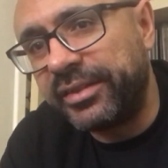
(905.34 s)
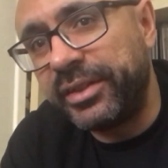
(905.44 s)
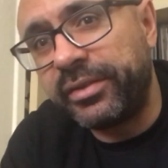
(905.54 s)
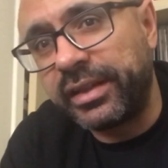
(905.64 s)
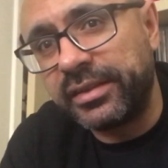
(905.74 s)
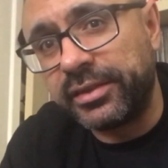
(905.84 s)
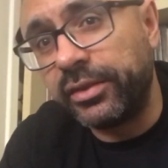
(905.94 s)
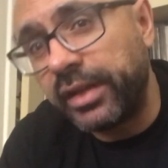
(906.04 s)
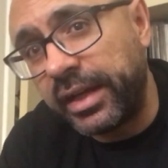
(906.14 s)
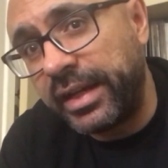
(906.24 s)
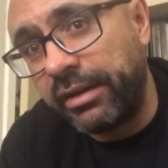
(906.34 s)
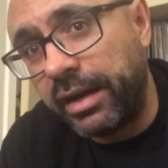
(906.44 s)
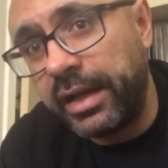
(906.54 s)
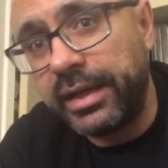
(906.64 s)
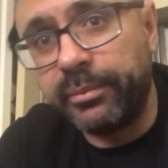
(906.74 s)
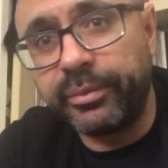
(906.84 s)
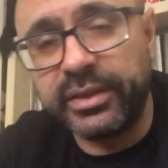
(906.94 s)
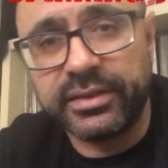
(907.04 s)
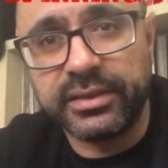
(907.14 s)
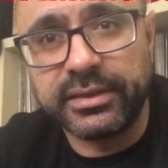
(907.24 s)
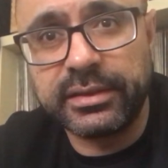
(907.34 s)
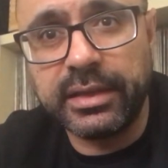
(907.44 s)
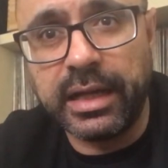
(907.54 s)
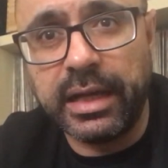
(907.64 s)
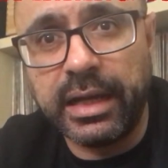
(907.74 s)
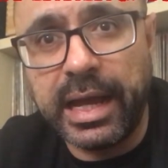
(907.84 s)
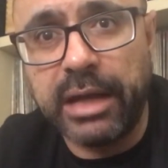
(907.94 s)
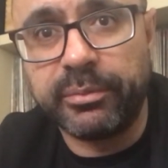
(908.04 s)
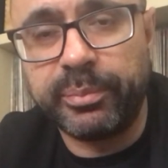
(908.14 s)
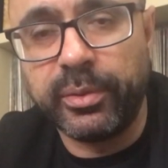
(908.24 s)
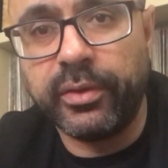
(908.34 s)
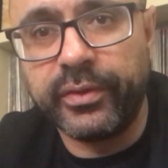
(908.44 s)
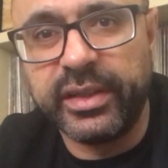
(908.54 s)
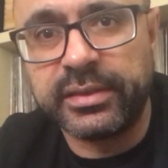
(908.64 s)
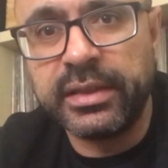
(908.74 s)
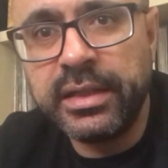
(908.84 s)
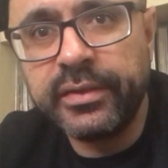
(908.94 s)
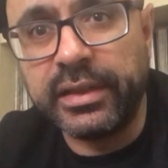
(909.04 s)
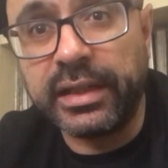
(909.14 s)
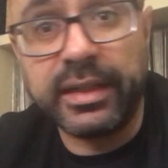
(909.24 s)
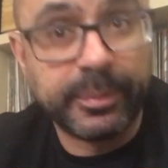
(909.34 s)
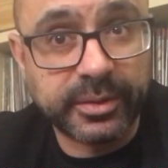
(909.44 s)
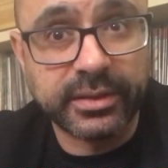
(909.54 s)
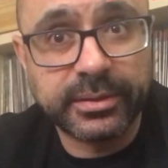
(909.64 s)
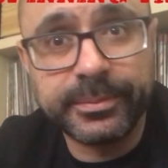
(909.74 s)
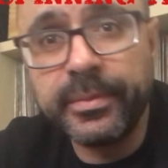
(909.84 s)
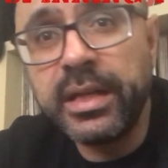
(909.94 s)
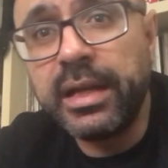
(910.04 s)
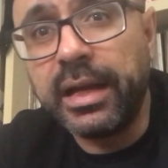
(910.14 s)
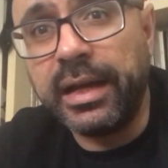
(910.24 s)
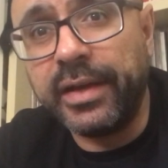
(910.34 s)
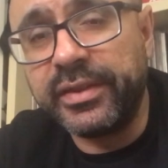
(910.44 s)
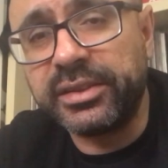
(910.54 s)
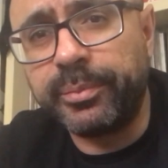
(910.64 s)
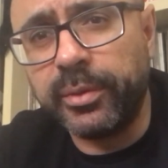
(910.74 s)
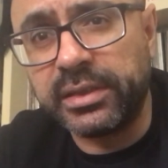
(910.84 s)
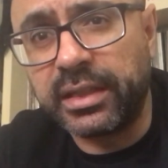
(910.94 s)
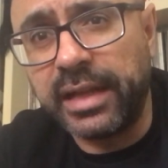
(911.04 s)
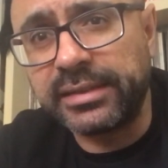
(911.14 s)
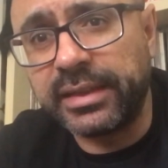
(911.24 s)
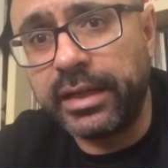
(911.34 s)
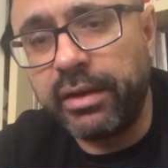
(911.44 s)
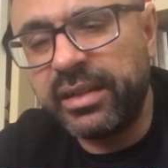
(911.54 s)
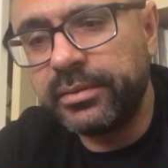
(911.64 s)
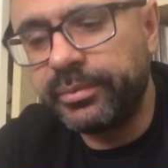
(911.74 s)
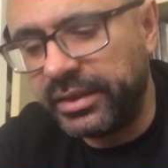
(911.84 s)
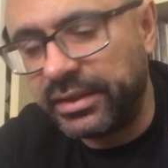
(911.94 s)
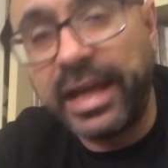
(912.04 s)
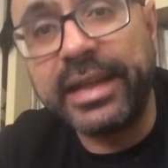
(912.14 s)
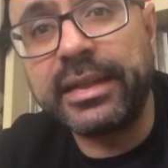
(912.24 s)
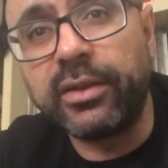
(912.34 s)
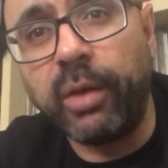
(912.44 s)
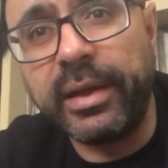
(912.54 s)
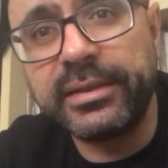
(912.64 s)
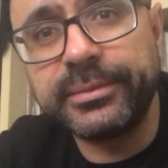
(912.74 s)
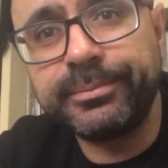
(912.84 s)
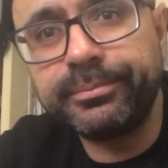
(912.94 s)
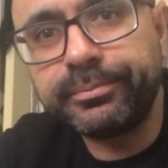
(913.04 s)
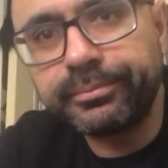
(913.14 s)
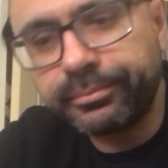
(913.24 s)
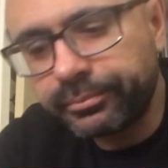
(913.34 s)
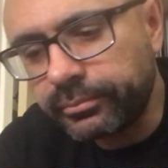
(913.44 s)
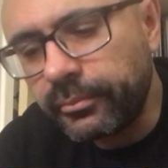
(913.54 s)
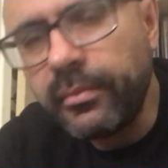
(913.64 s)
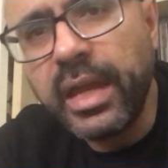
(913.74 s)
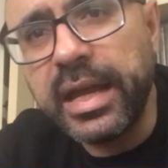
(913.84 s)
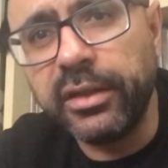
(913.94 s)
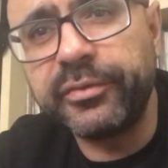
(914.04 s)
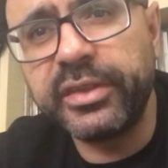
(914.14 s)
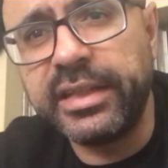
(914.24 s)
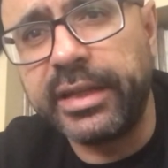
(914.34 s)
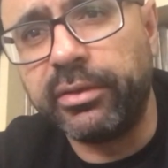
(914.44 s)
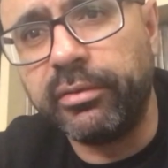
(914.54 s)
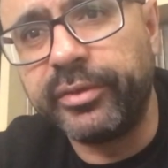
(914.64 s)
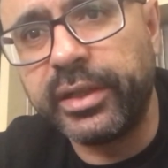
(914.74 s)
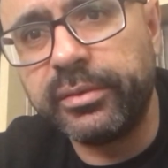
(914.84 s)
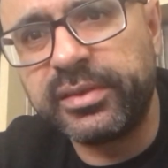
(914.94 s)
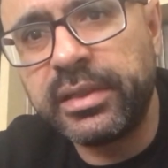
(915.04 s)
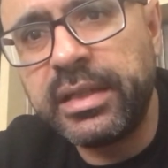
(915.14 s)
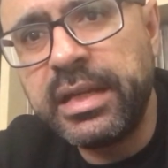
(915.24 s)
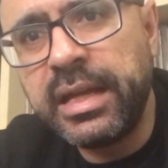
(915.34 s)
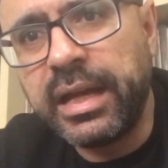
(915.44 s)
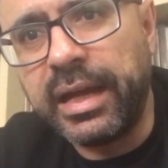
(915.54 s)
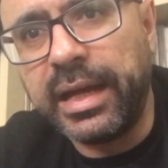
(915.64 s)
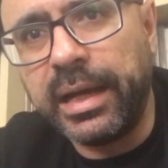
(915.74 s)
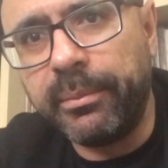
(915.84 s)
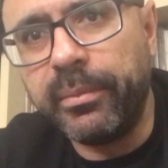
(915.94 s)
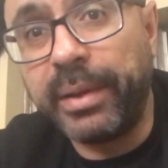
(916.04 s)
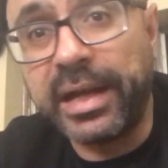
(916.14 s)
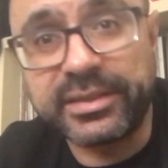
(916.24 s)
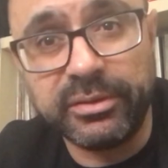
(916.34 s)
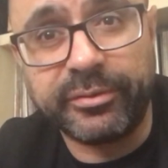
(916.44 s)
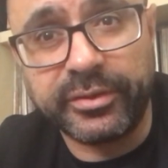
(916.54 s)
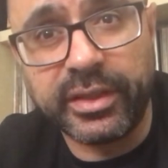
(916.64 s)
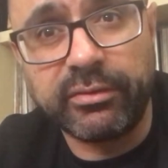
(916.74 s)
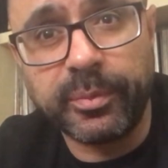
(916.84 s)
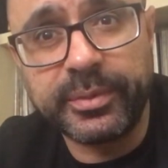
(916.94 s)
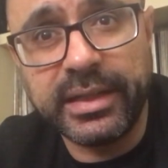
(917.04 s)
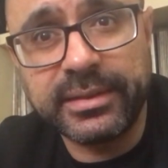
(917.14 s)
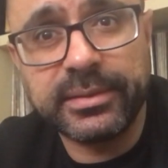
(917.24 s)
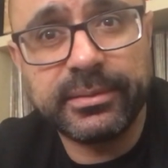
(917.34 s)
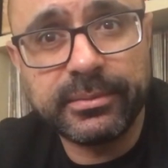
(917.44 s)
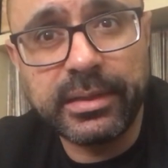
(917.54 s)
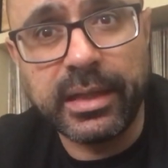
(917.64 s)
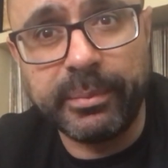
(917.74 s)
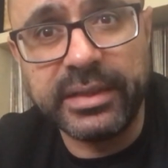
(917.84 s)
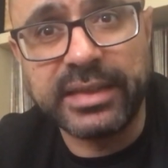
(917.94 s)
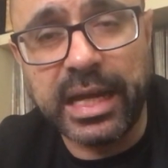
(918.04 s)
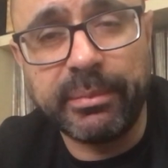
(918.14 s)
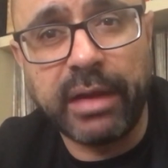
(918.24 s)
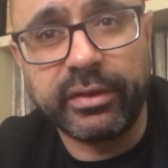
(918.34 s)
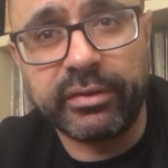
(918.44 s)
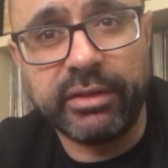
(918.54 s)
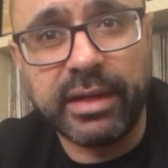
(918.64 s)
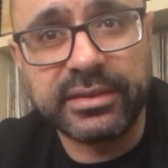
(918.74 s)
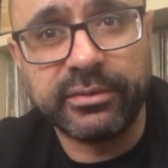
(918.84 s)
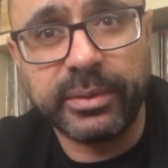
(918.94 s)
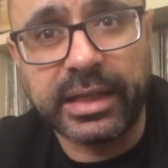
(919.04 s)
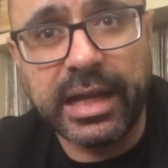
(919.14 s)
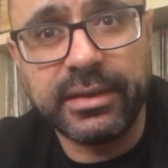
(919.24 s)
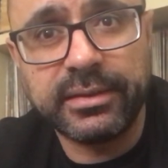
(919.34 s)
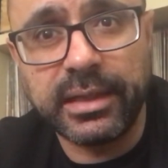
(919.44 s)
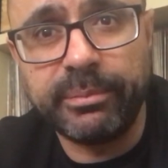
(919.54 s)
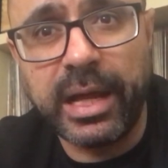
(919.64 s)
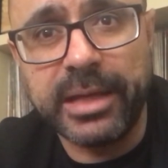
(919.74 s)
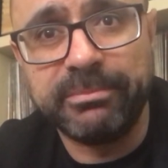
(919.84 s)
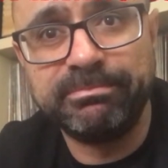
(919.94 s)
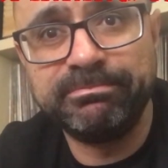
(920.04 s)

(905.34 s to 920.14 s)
Do you think there's another era in Prince's output that eclipses the supposed classic era. Please like, comment. I'd love to hear your views. Back soon for another update. In the meantime, have a great rest of weekend and bye.